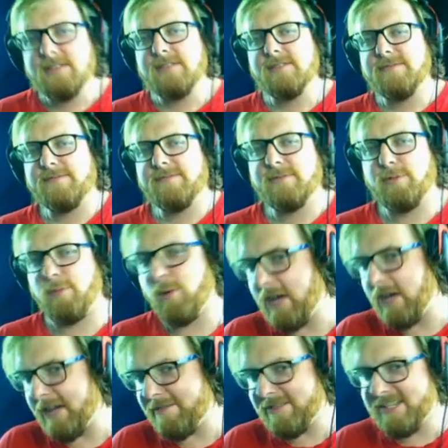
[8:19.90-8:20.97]
We'll
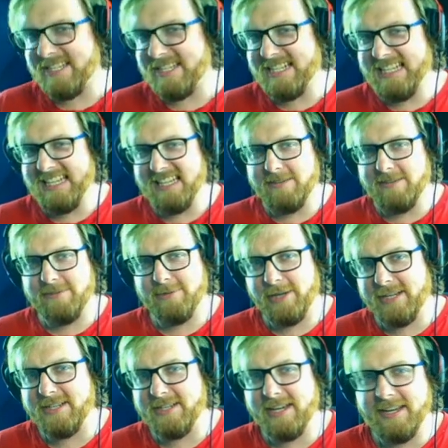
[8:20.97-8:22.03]
have to see. What do
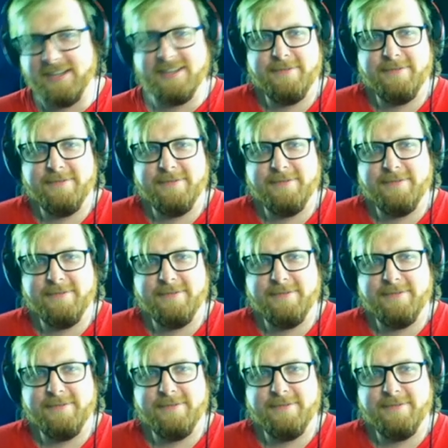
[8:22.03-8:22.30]
you take?